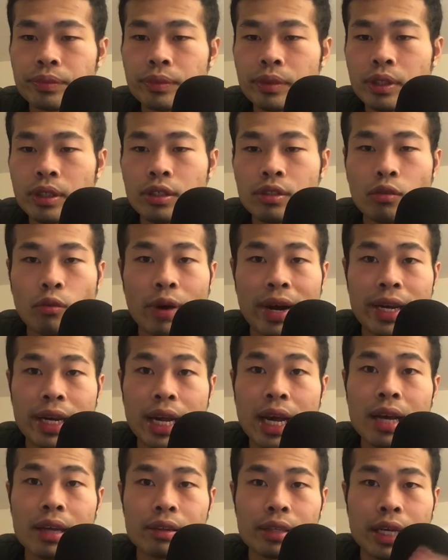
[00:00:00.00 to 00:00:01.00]
So why
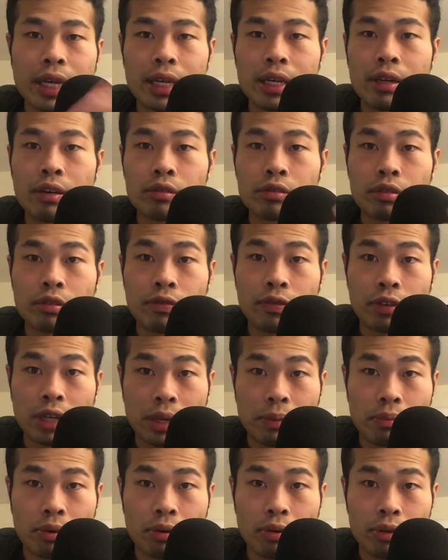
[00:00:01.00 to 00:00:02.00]
not? And also for
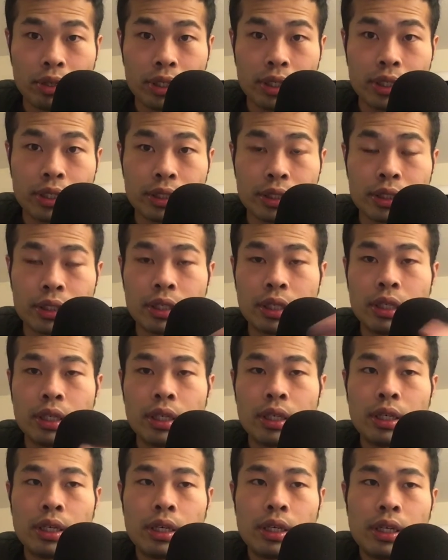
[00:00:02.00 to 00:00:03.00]
employees,
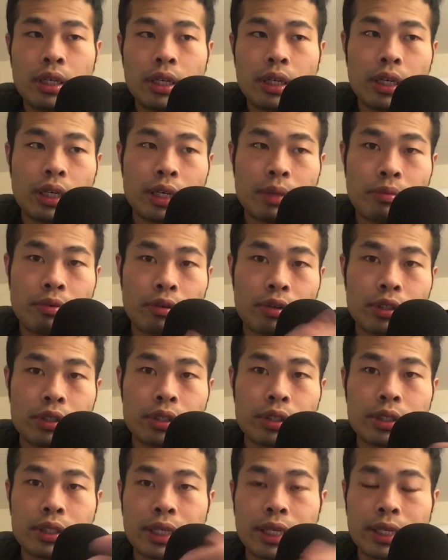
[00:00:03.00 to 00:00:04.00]

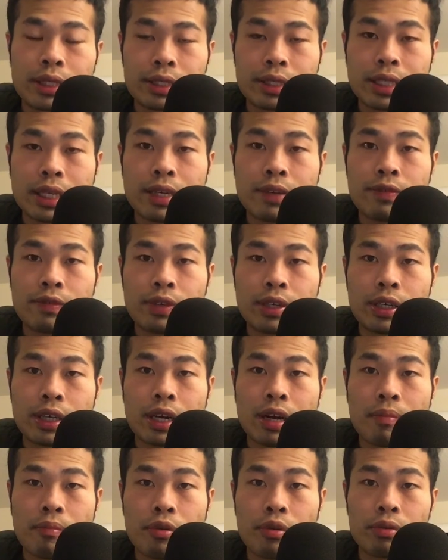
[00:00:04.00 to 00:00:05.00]
employees can save
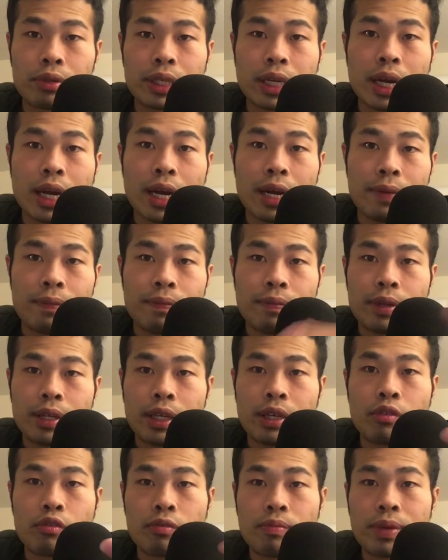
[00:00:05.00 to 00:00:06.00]
commute time.
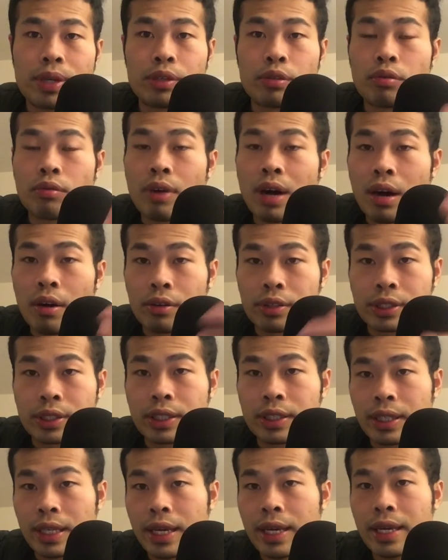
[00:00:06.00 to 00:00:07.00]
It could be 2 hours a
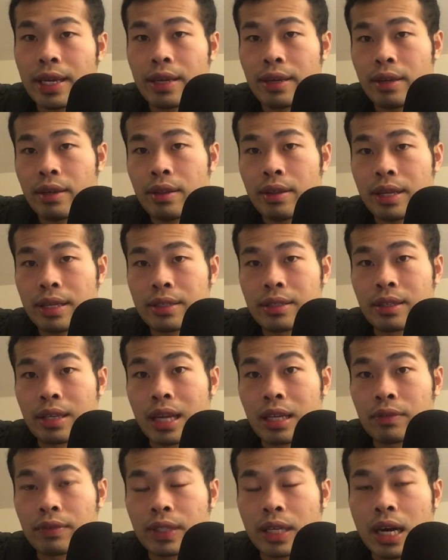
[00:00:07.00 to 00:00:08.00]
day. There's a
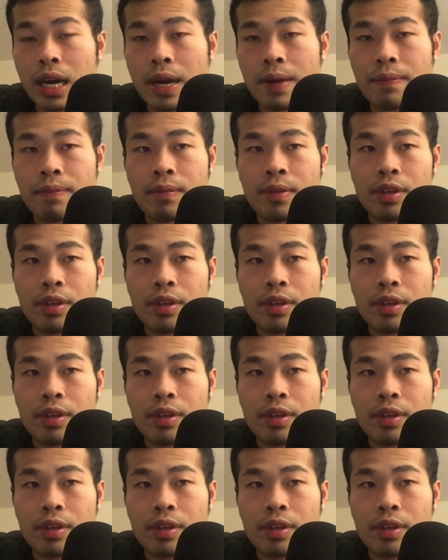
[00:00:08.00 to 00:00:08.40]
lot of time.